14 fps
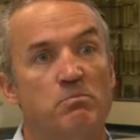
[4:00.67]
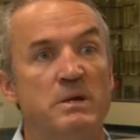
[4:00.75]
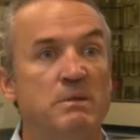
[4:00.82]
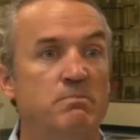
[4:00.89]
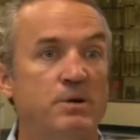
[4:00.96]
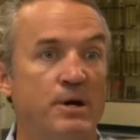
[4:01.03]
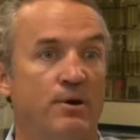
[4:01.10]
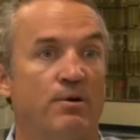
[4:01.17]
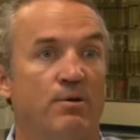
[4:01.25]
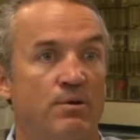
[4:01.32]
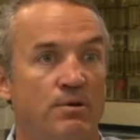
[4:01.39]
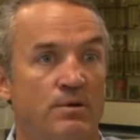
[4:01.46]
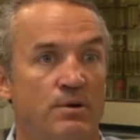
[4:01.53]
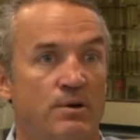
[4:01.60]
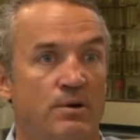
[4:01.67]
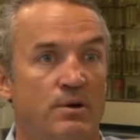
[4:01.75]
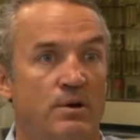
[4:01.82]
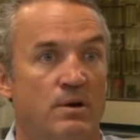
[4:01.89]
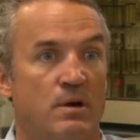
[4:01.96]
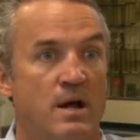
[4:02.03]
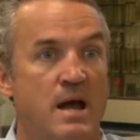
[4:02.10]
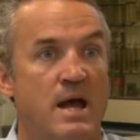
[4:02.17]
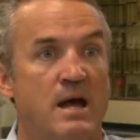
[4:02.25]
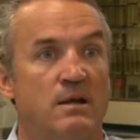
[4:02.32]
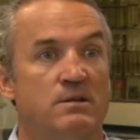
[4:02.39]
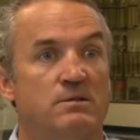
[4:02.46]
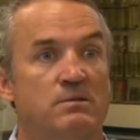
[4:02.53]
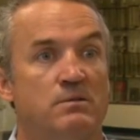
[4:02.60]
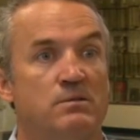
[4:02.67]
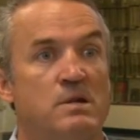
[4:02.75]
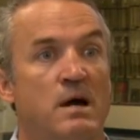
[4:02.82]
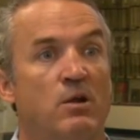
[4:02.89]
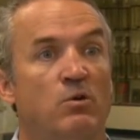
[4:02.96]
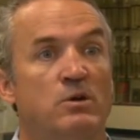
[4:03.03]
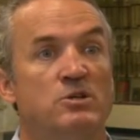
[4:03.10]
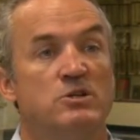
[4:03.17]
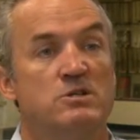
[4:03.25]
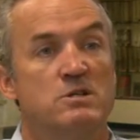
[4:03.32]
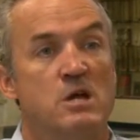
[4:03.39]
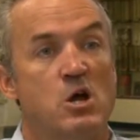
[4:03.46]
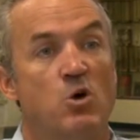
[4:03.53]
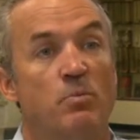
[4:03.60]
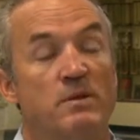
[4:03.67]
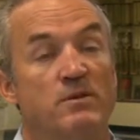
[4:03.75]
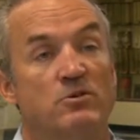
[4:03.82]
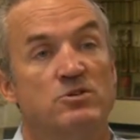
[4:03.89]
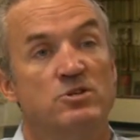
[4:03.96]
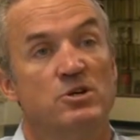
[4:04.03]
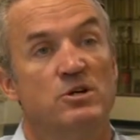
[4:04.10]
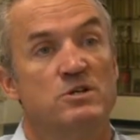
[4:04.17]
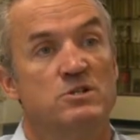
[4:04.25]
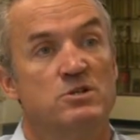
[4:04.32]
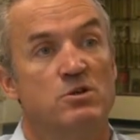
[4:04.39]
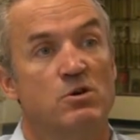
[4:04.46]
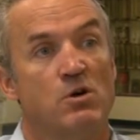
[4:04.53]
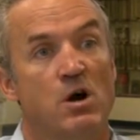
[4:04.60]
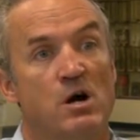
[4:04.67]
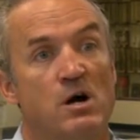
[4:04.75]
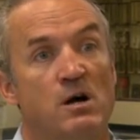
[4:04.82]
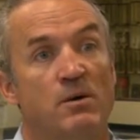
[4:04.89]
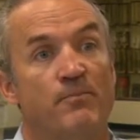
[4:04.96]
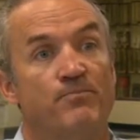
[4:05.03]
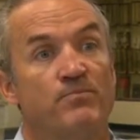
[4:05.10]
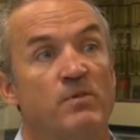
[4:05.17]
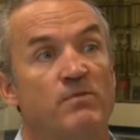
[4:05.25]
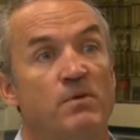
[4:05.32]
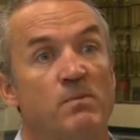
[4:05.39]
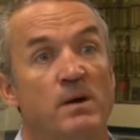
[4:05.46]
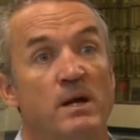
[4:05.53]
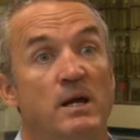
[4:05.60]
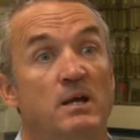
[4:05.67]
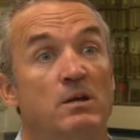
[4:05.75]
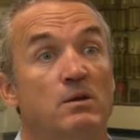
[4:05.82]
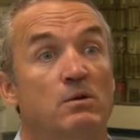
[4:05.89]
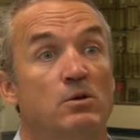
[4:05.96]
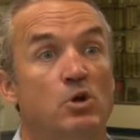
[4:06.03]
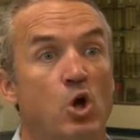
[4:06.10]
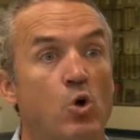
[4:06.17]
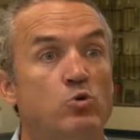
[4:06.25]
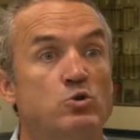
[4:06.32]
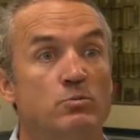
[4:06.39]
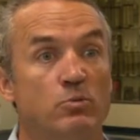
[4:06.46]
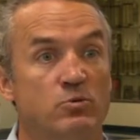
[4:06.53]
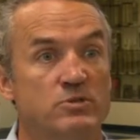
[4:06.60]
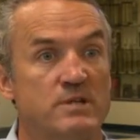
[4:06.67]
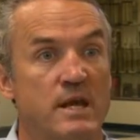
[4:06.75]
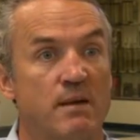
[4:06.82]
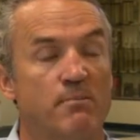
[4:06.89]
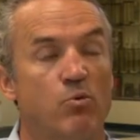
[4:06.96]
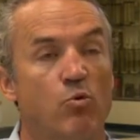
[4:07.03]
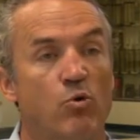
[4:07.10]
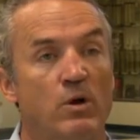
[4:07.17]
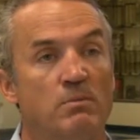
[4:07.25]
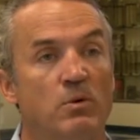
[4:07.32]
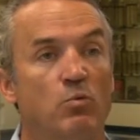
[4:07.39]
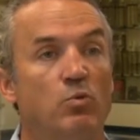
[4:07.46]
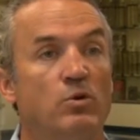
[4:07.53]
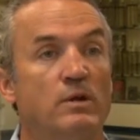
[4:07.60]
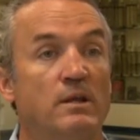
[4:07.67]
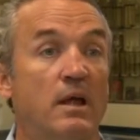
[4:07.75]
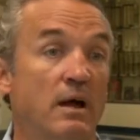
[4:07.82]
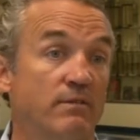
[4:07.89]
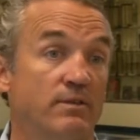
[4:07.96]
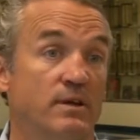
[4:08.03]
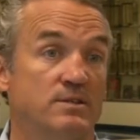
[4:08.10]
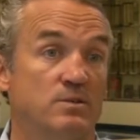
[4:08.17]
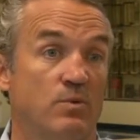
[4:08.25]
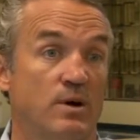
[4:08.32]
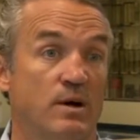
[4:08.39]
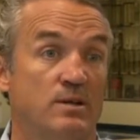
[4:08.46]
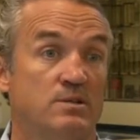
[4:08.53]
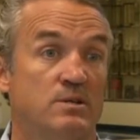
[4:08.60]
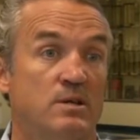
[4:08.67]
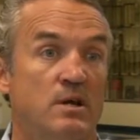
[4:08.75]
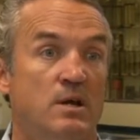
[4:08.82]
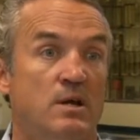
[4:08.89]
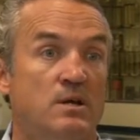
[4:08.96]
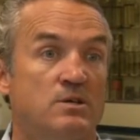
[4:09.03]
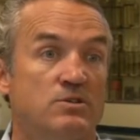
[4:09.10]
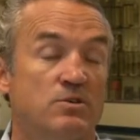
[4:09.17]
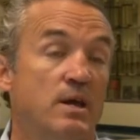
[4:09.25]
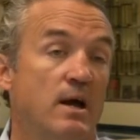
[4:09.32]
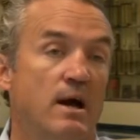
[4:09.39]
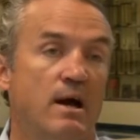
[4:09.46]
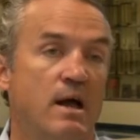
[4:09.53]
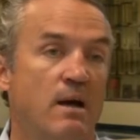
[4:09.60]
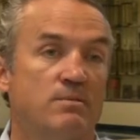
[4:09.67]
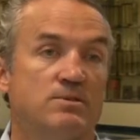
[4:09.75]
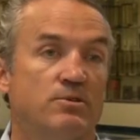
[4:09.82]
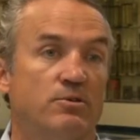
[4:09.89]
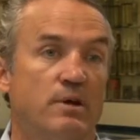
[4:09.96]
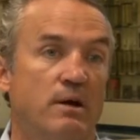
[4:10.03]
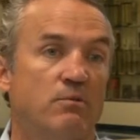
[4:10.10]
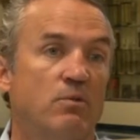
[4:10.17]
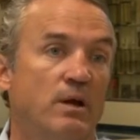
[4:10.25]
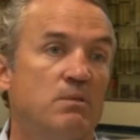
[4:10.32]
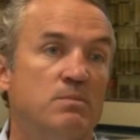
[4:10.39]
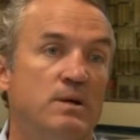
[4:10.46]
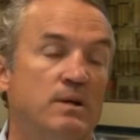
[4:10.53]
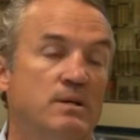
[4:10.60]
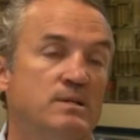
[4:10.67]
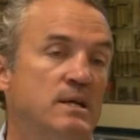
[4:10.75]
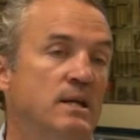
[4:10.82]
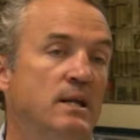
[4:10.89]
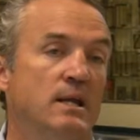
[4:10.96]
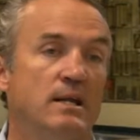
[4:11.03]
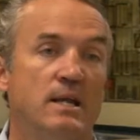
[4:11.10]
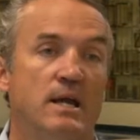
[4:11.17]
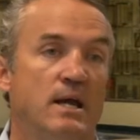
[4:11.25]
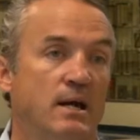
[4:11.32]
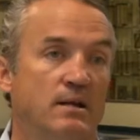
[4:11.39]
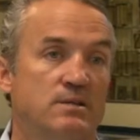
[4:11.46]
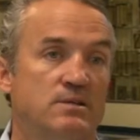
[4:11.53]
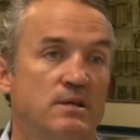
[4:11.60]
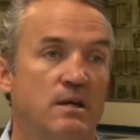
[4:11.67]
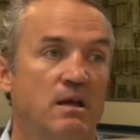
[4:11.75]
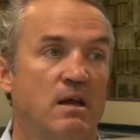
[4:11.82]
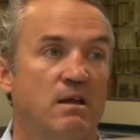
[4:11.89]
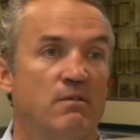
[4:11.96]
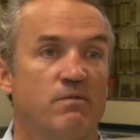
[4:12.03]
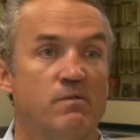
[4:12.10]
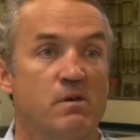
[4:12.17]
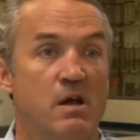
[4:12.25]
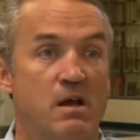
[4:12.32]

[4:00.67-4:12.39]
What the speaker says: be better at not only just helping their sons from a coachable standpoint, but really life lesson wise. So yeah, absolutely, I'd recommend it to any dads. And if,